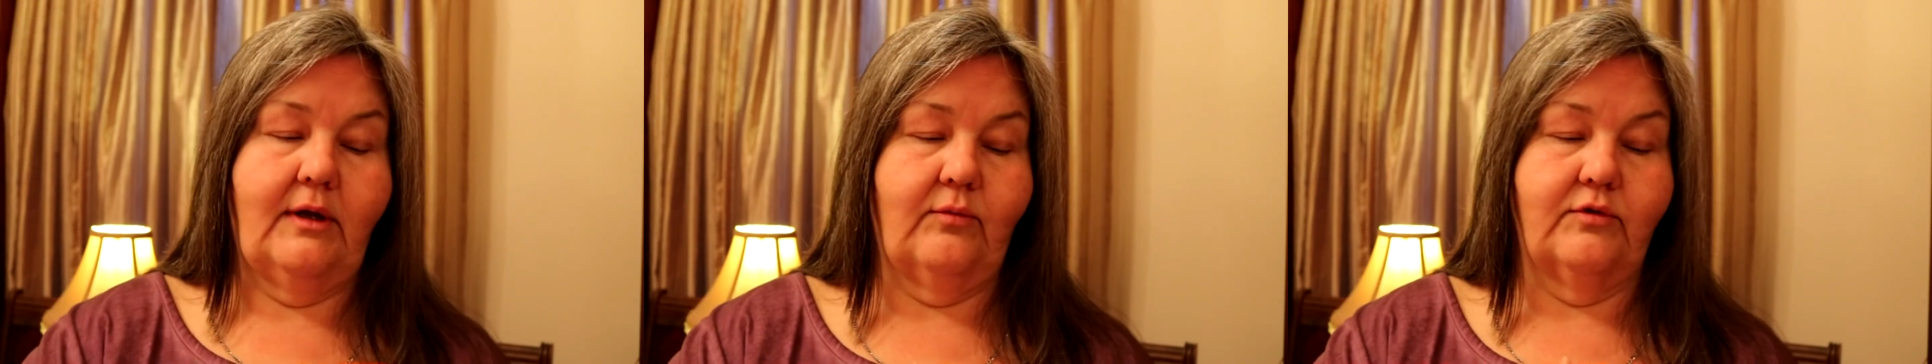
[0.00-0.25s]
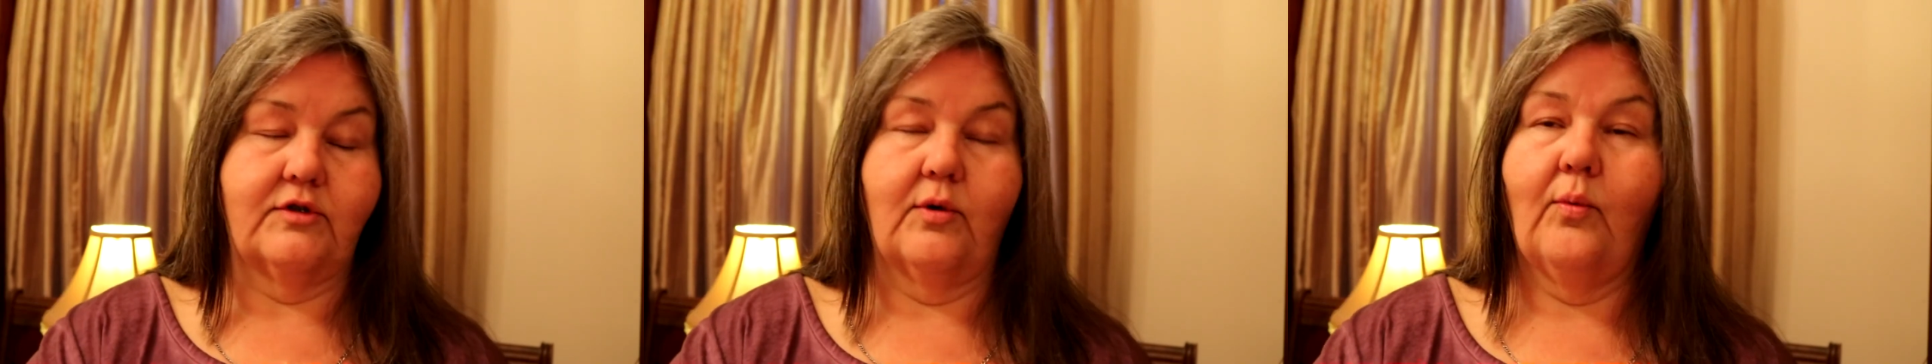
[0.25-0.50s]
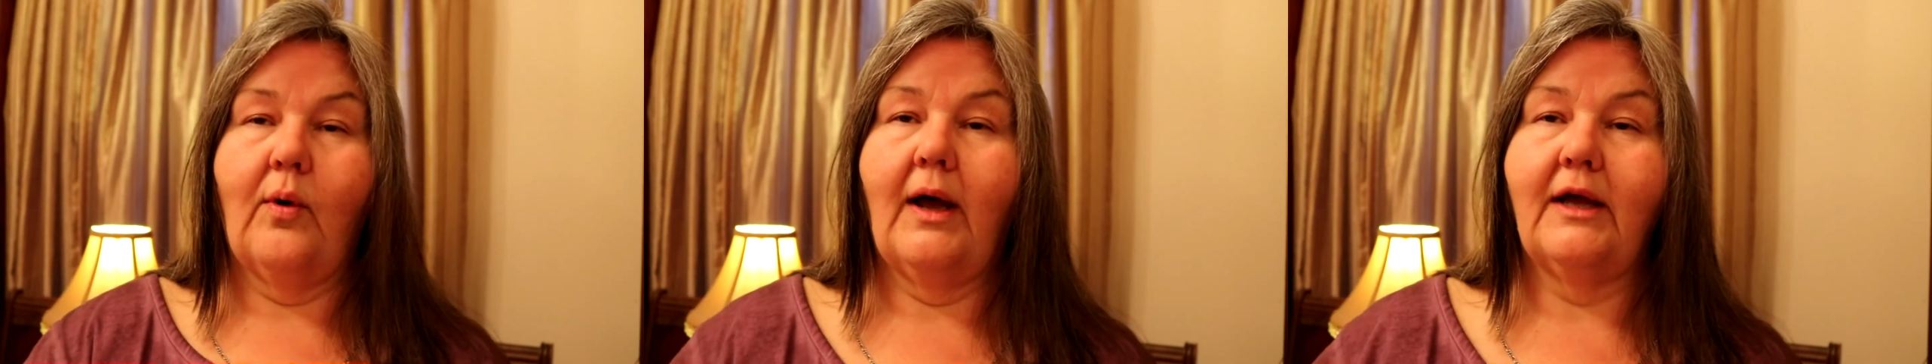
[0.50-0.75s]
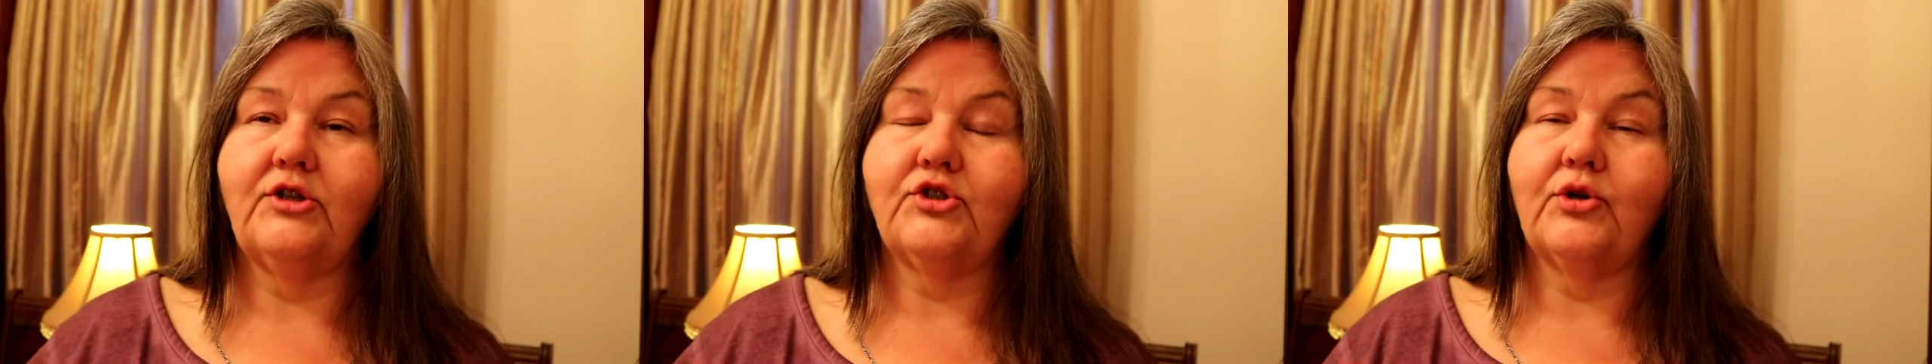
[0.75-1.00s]
It was a
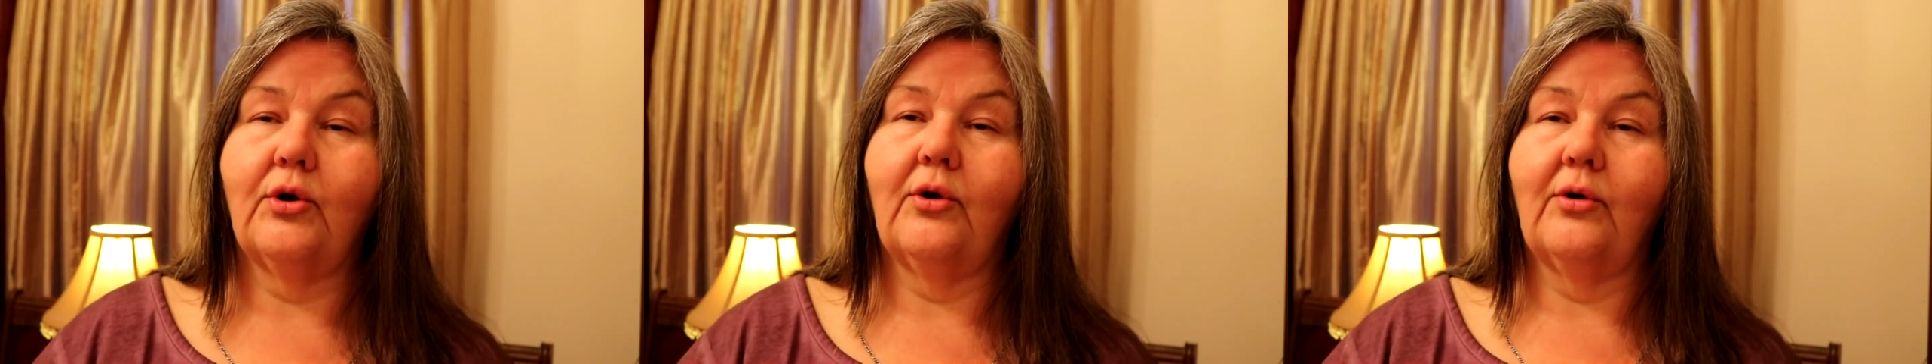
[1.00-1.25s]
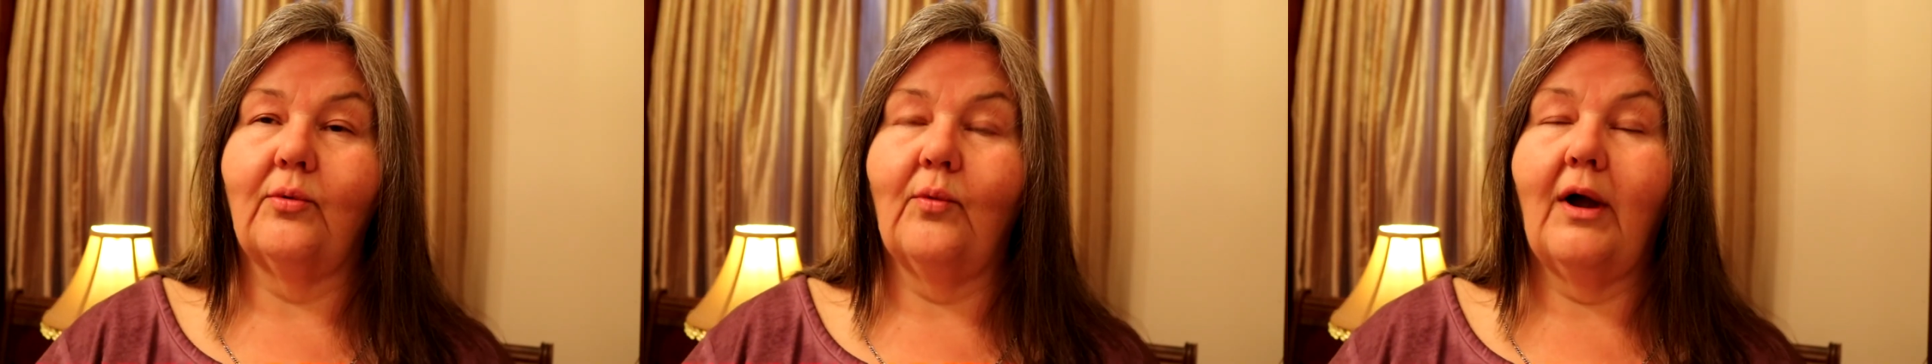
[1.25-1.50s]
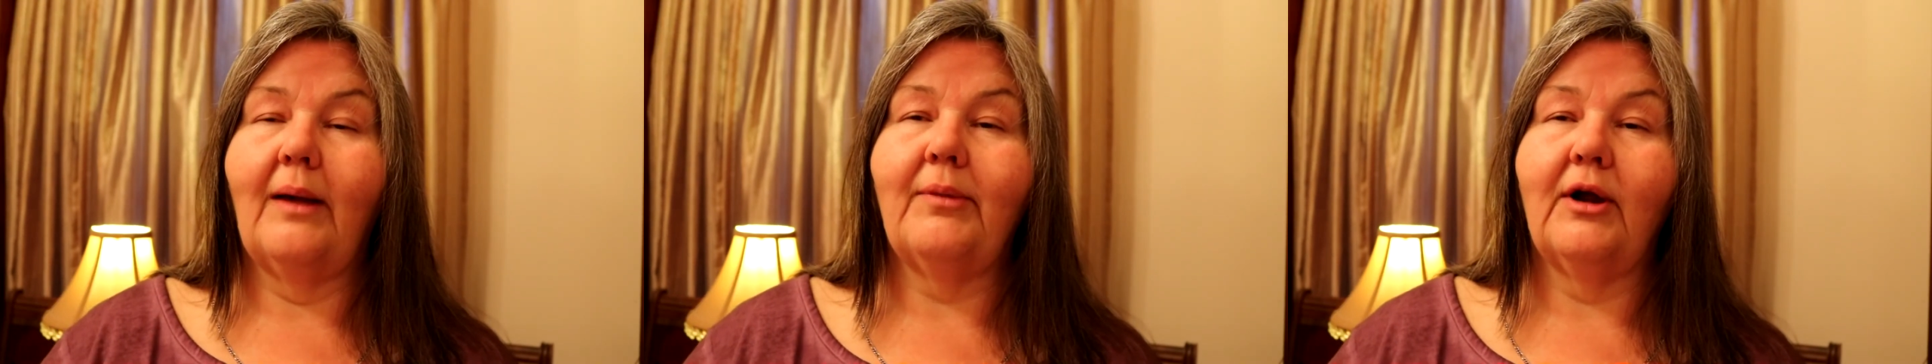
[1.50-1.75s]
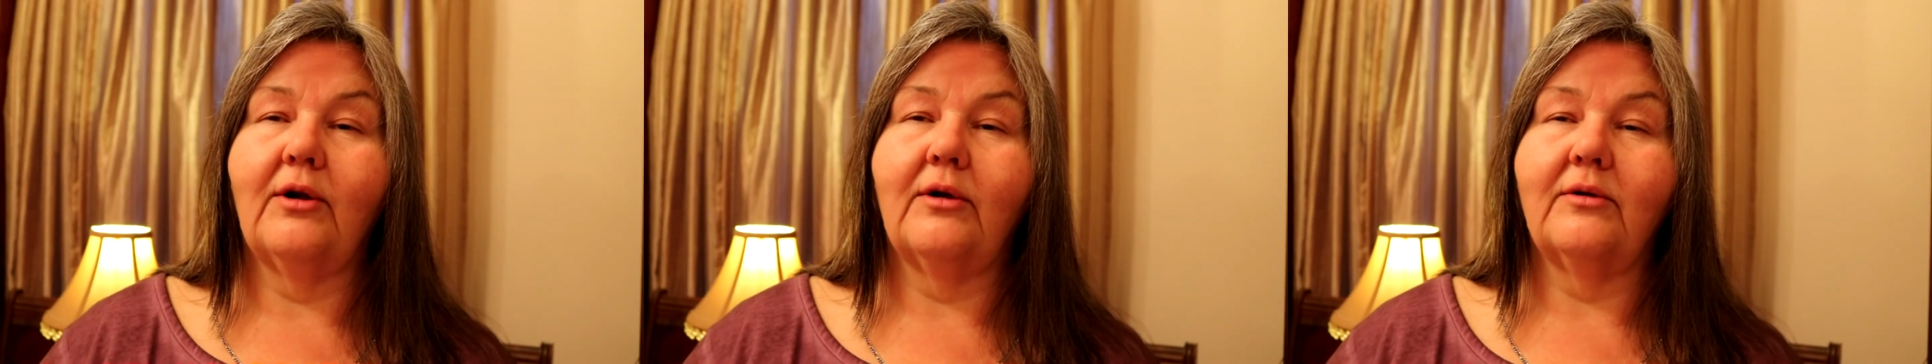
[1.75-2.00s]
white shirt and a white
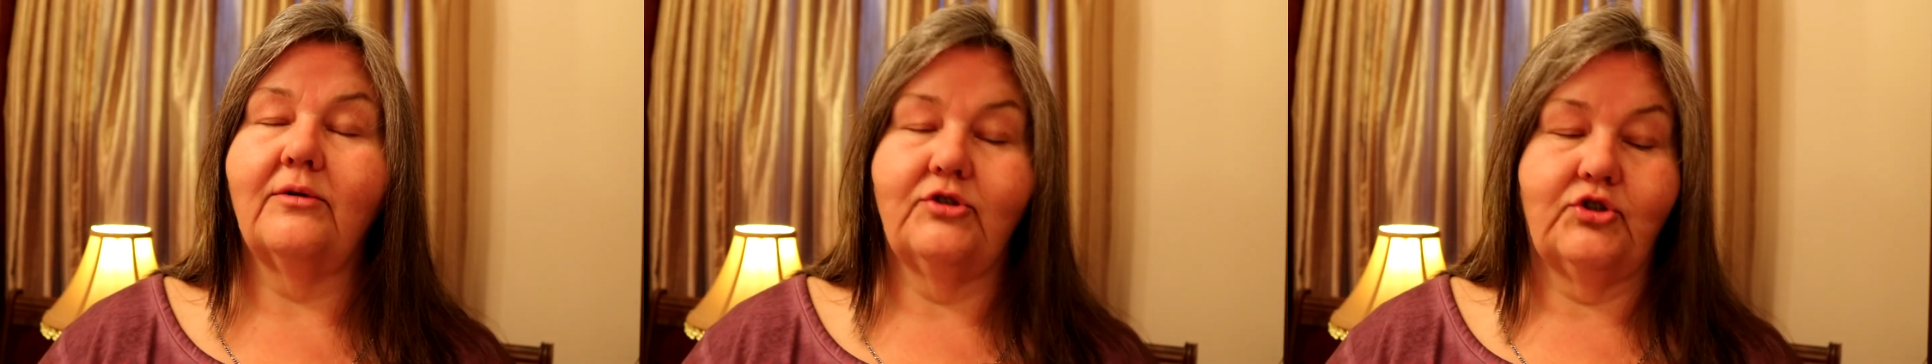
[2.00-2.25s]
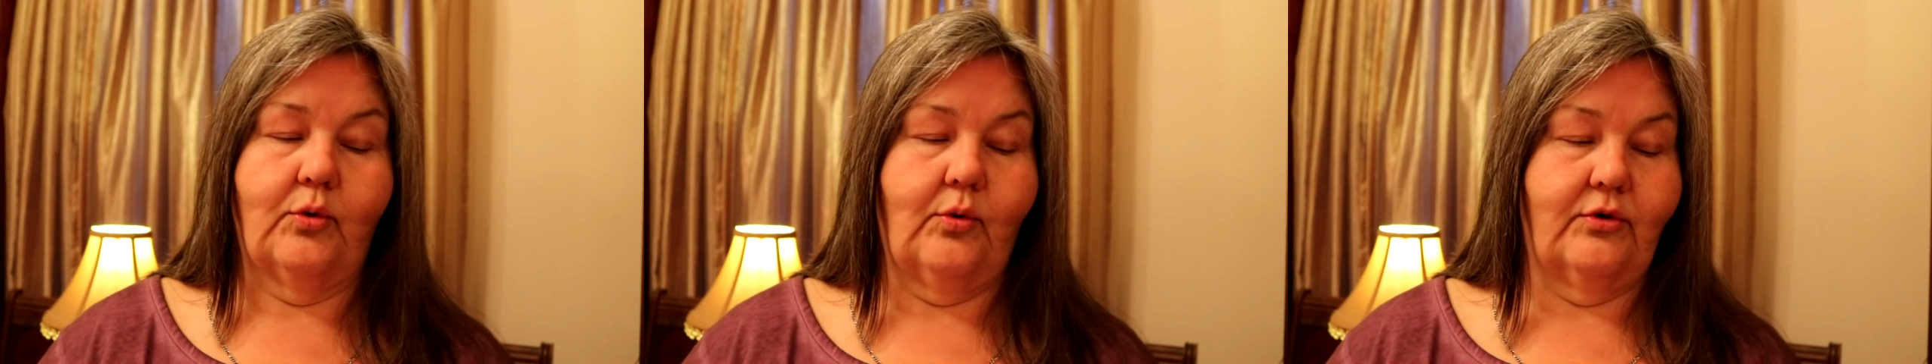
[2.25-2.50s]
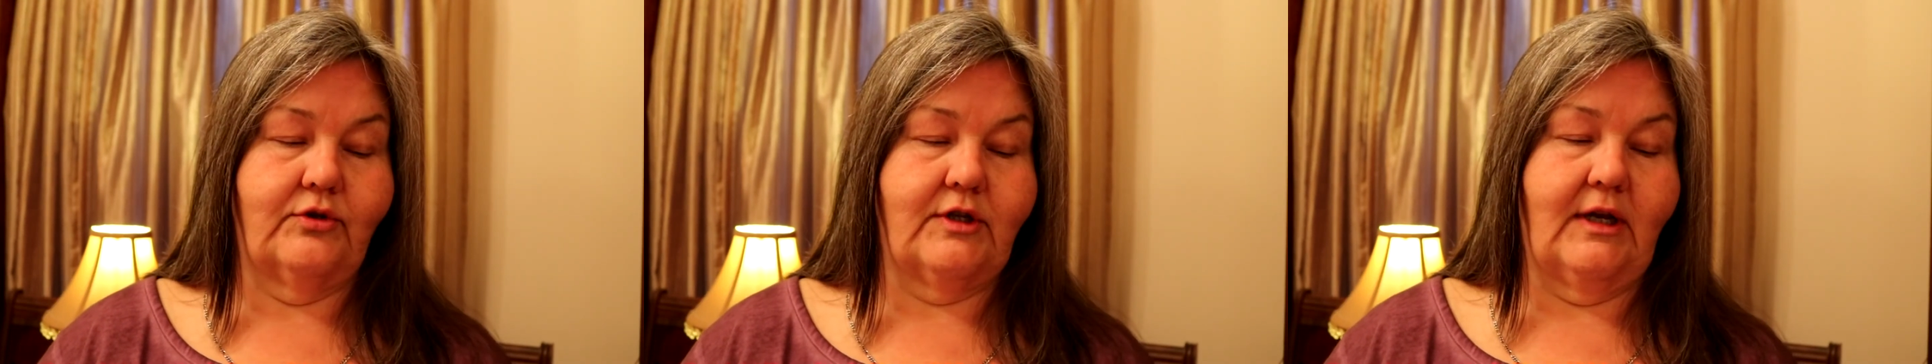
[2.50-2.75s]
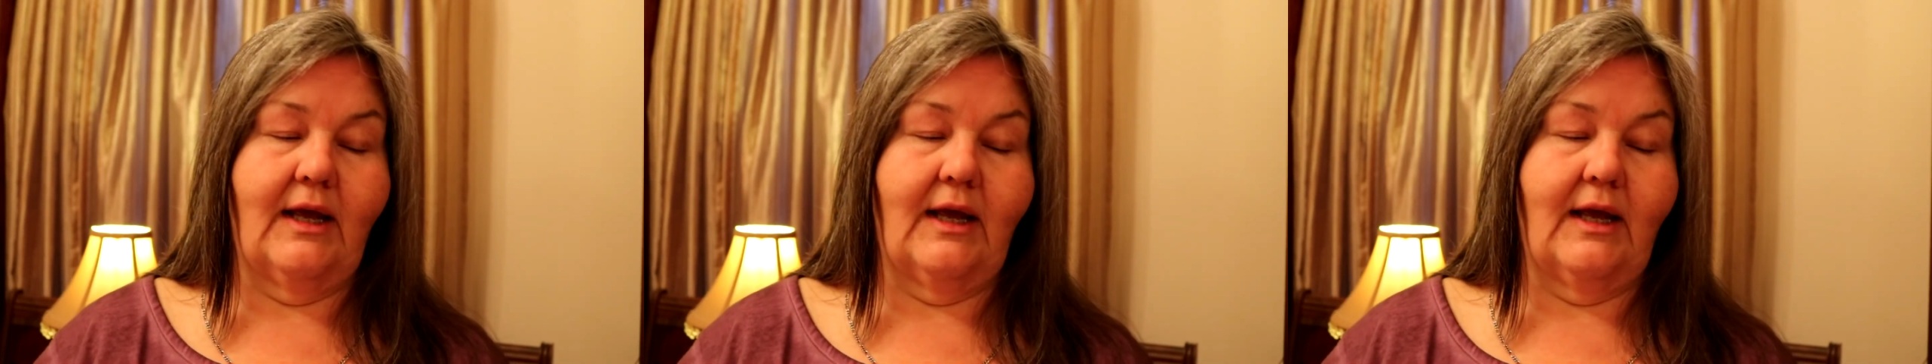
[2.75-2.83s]
pair of shorts,